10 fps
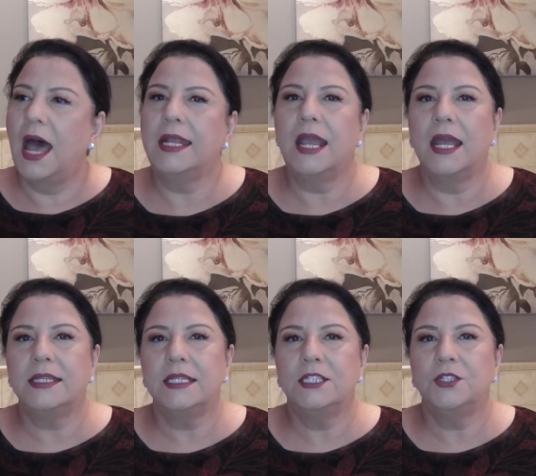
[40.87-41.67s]
I
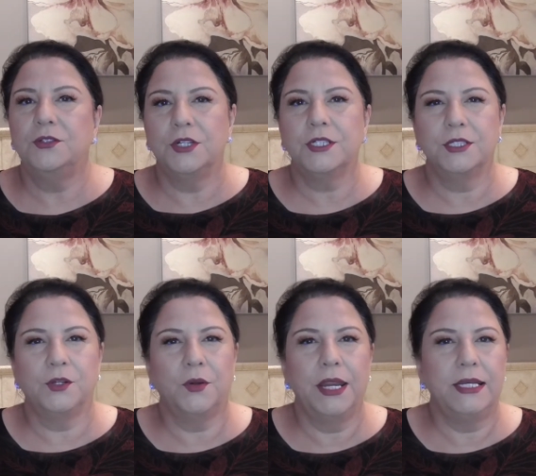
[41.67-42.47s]
got into nooks
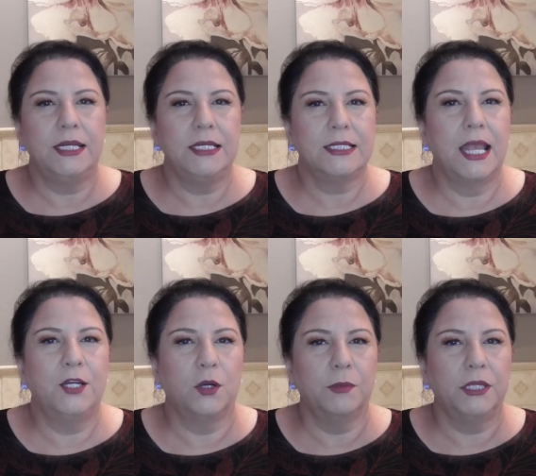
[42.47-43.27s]
and crannies
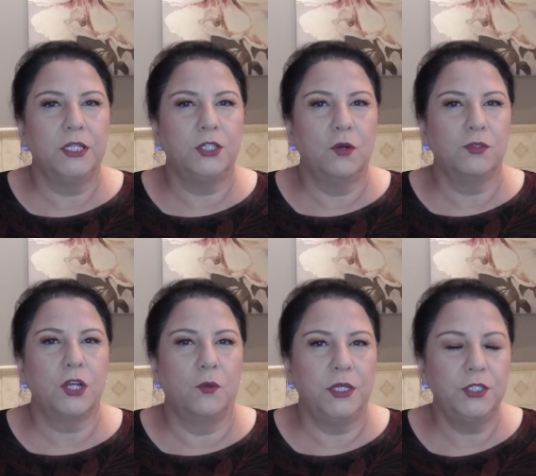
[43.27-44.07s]
I normally don't
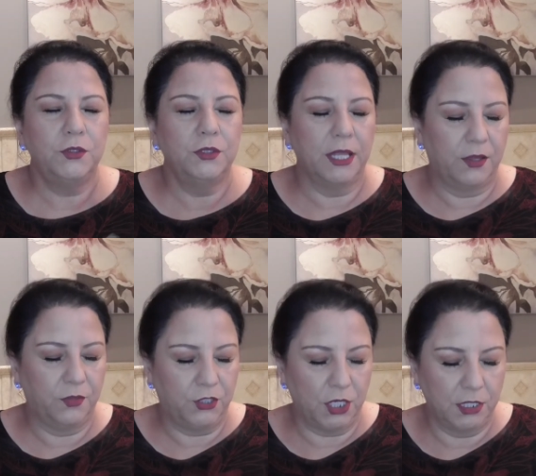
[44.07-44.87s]
go into,
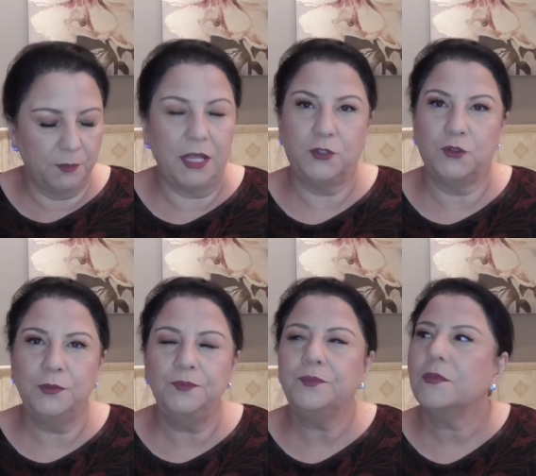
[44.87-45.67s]
like the junk
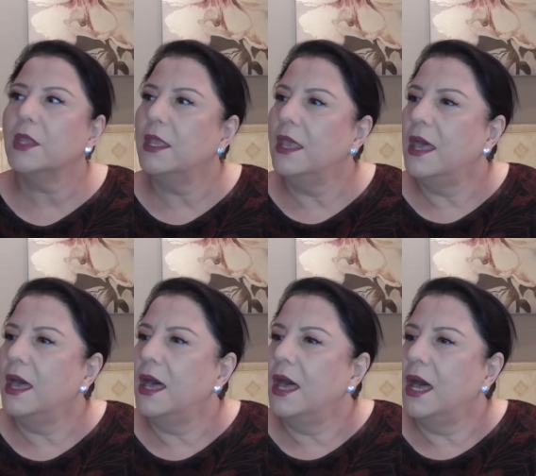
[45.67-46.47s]
bedroom.
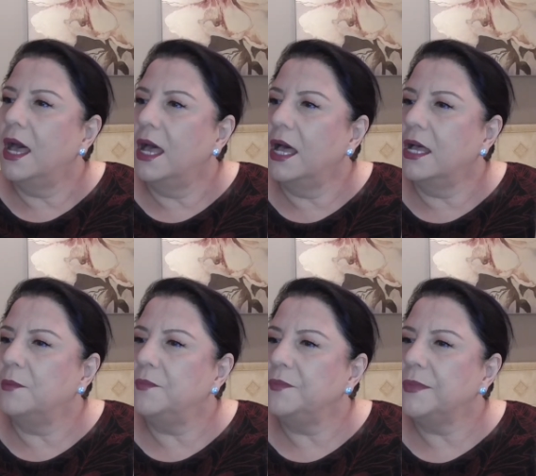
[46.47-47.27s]

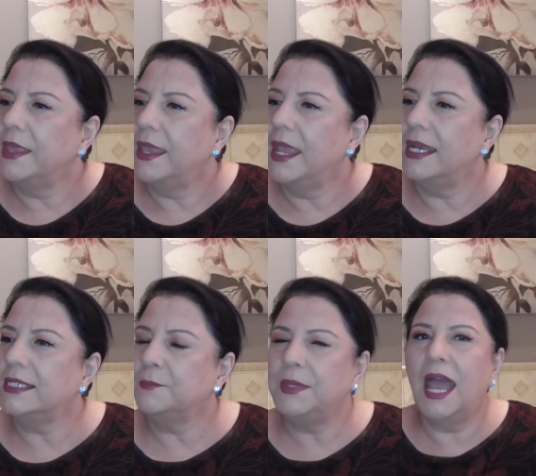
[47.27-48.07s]
Um, and
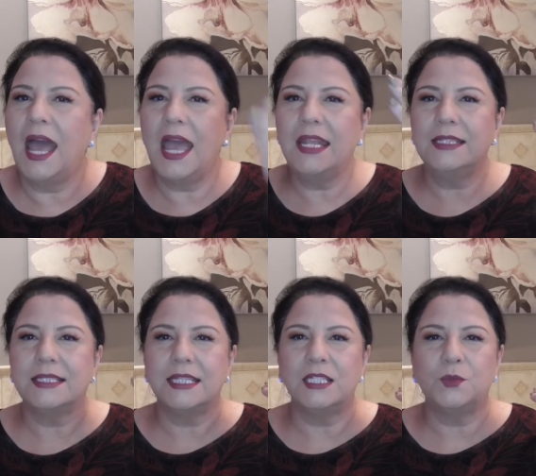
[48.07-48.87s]
it, behind the
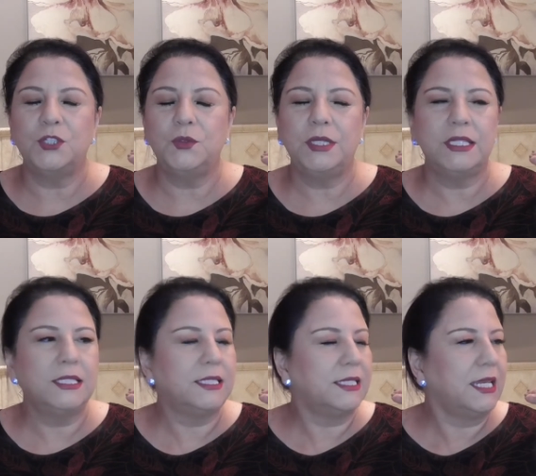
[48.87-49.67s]
scenes, which you
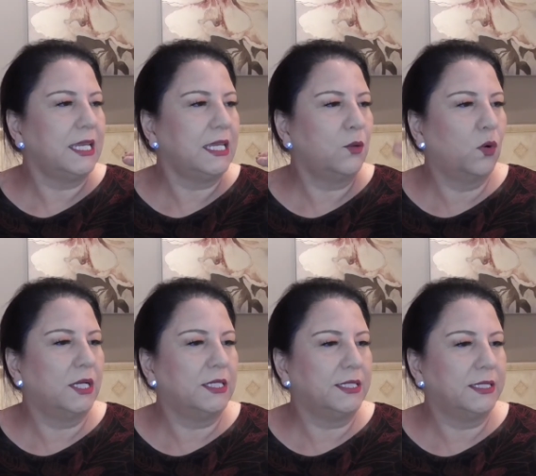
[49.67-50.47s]
didn't see,
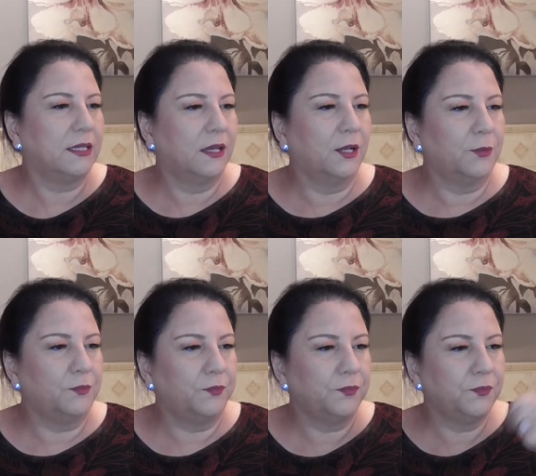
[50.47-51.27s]
was
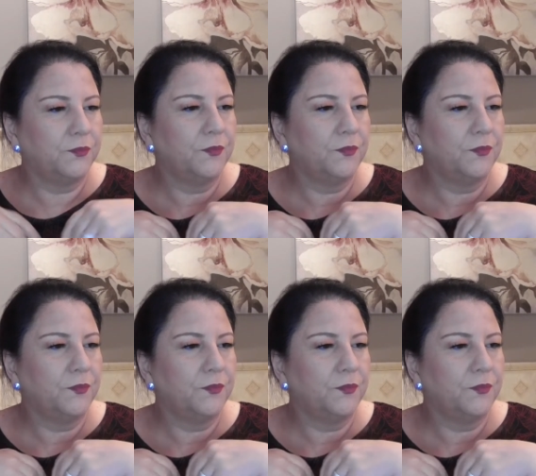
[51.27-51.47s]
um,